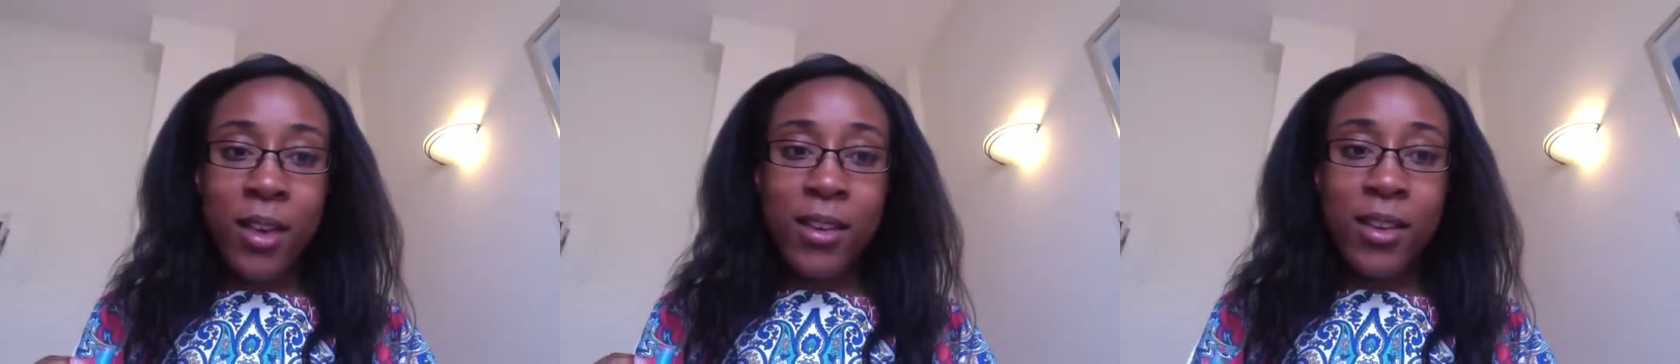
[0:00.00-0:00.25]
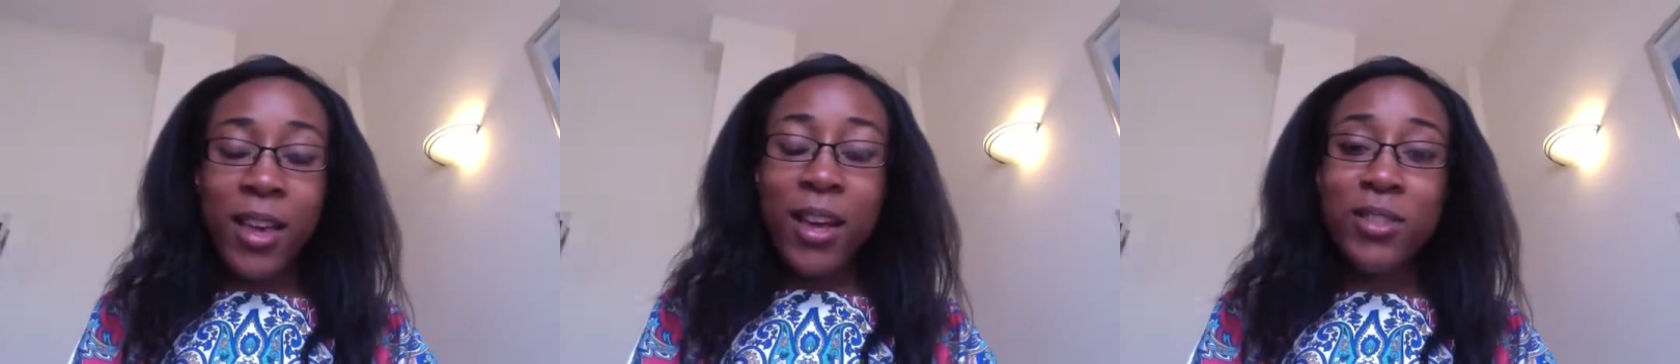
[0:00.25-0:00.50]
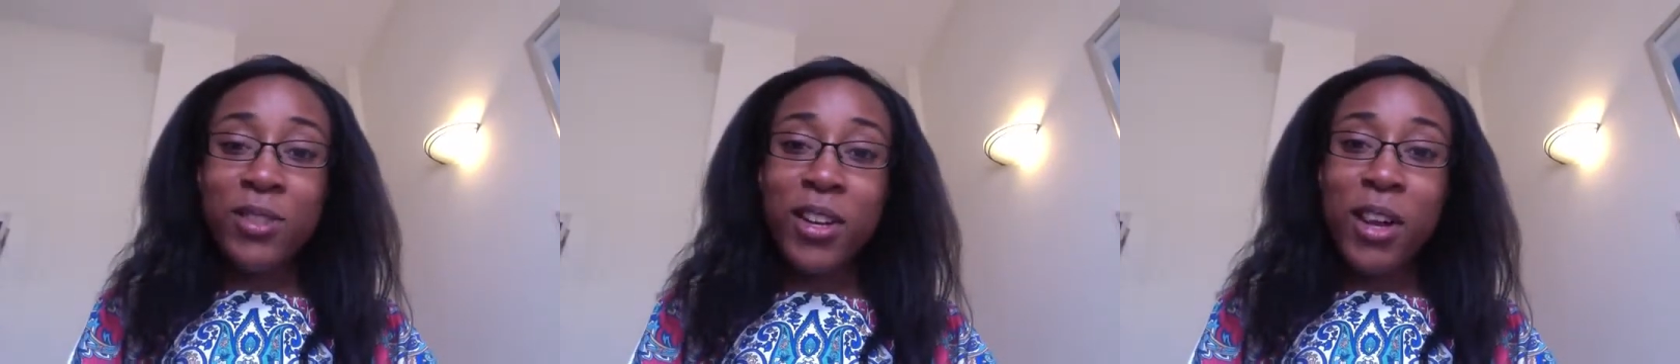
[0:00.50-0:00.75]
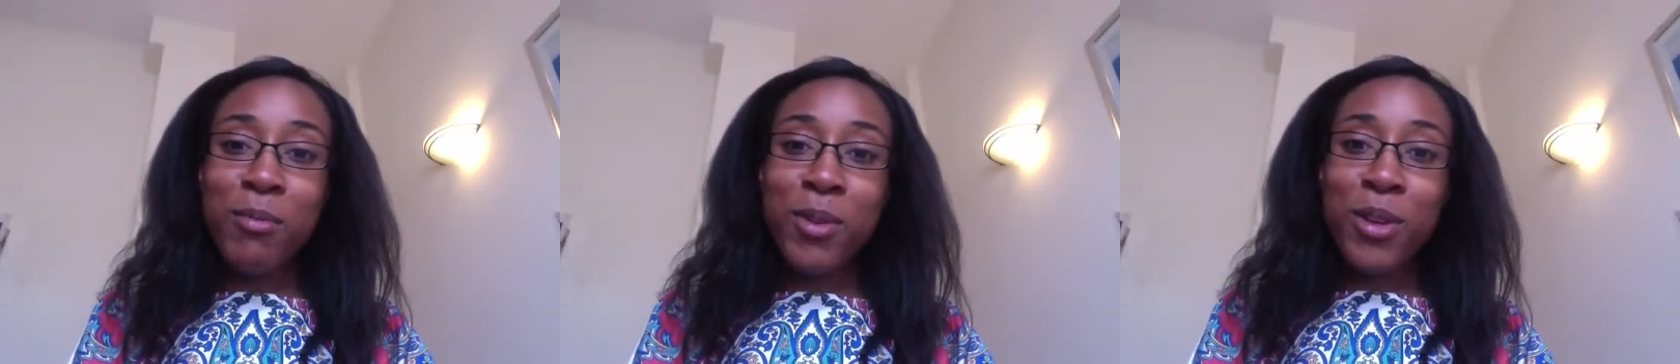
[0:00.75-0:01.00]
Yeah, do
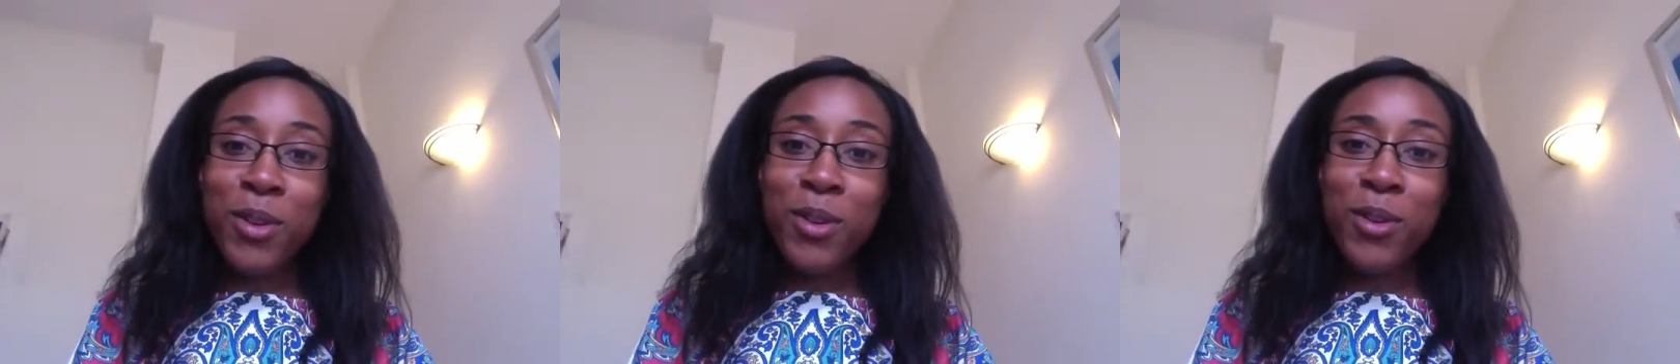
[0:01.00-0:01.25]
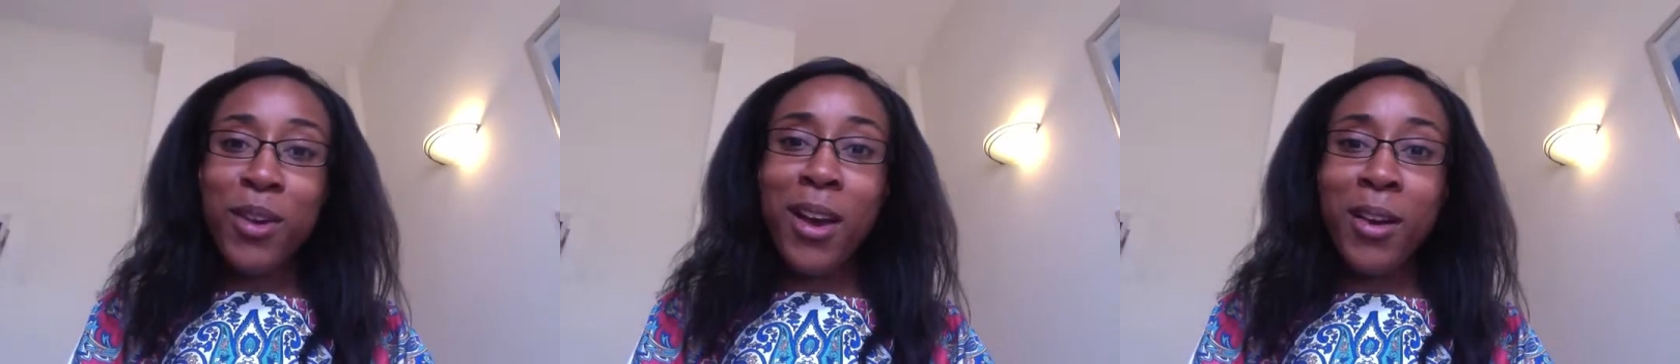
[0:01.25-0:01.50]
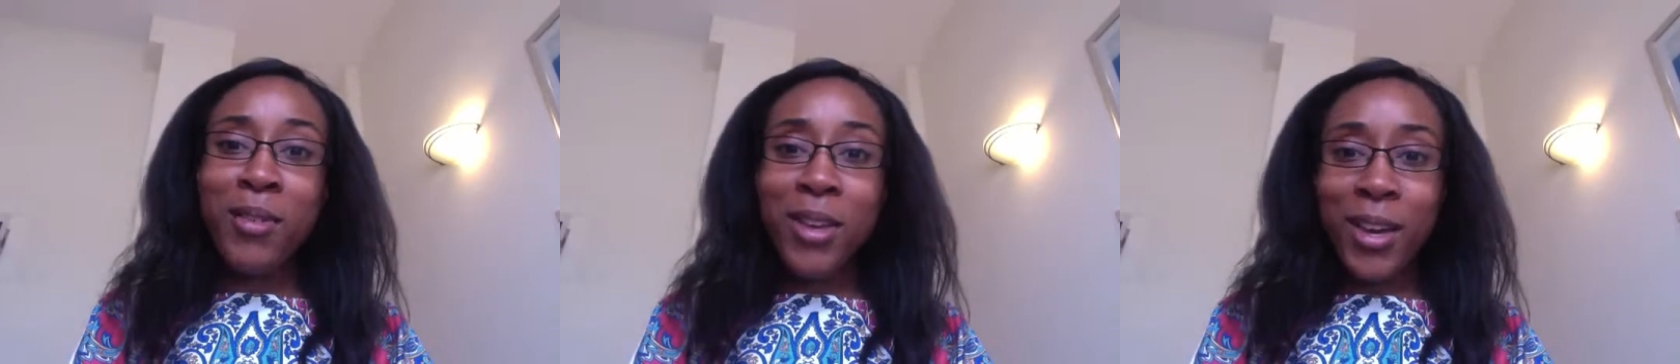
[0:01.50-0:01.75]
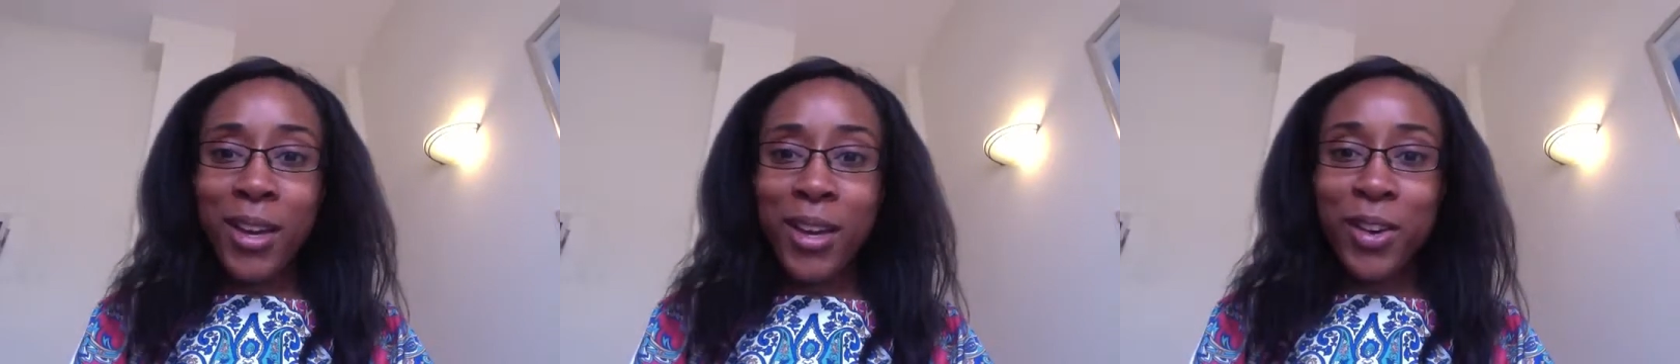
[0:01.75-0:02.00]
let me know how you're
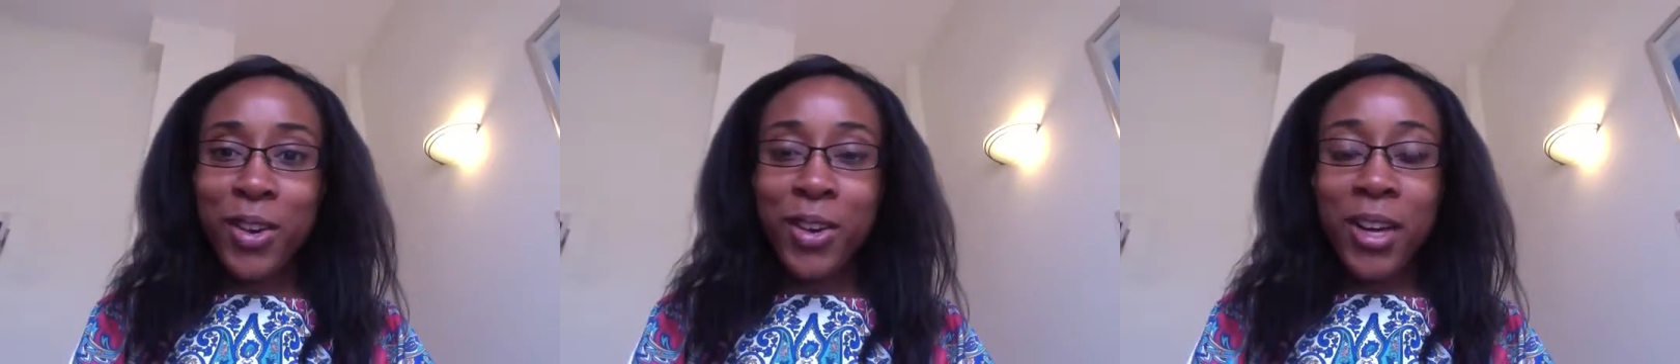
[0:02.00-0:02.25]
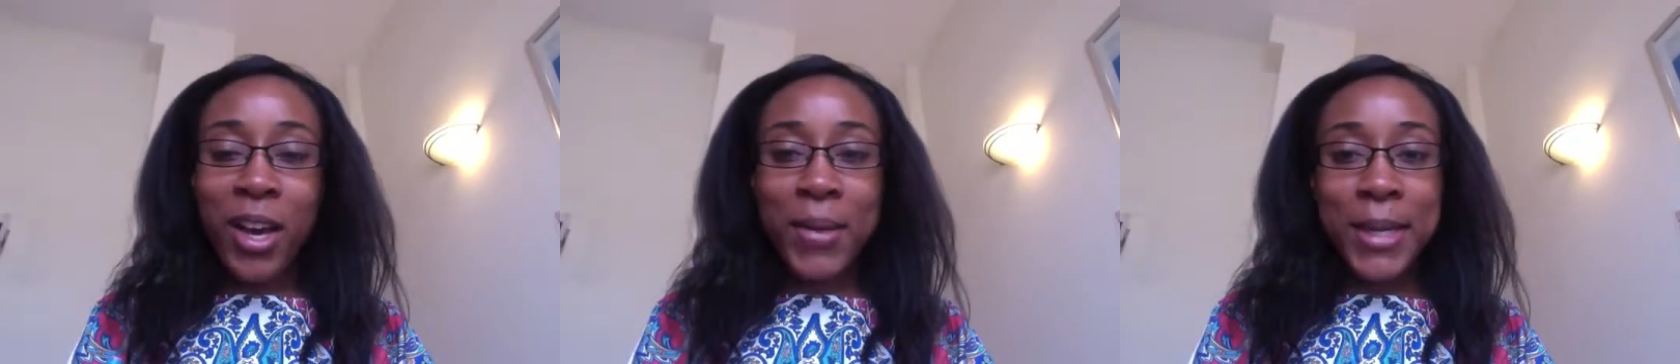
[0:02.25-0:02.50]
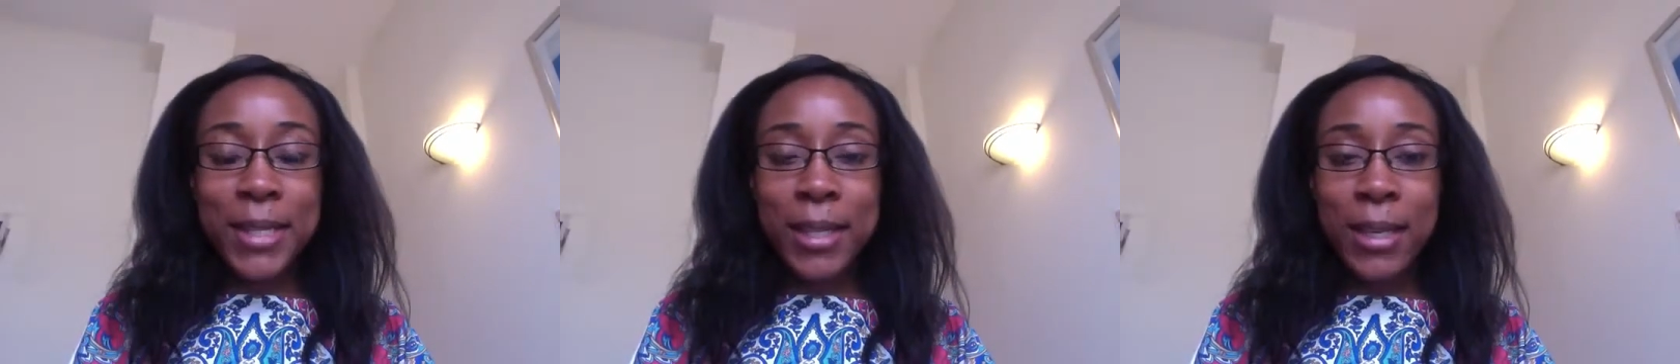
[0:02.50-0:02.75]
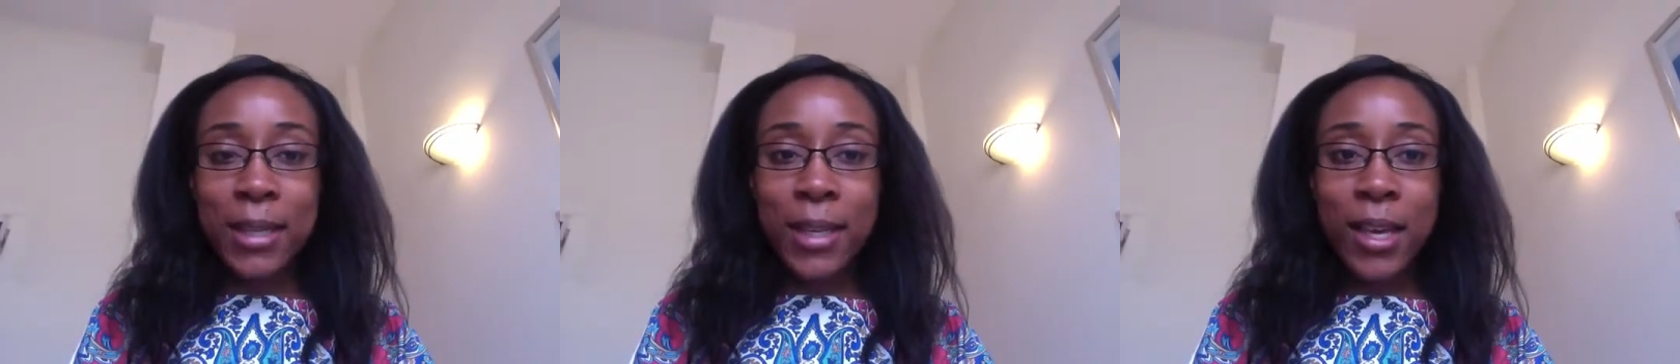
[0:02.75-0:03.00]
getting on, how you're
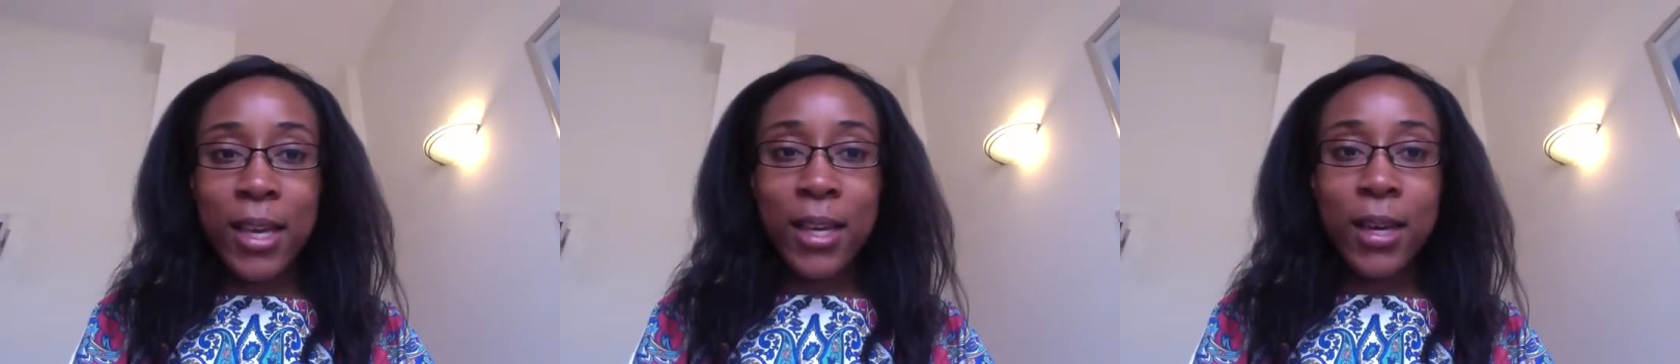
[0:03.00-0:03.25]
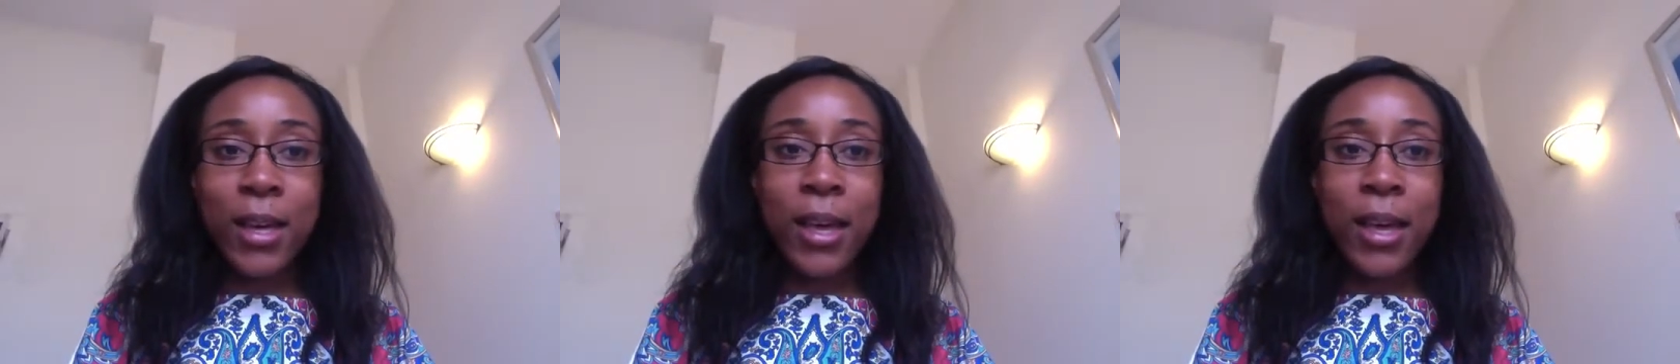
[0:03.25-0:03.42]
settling in,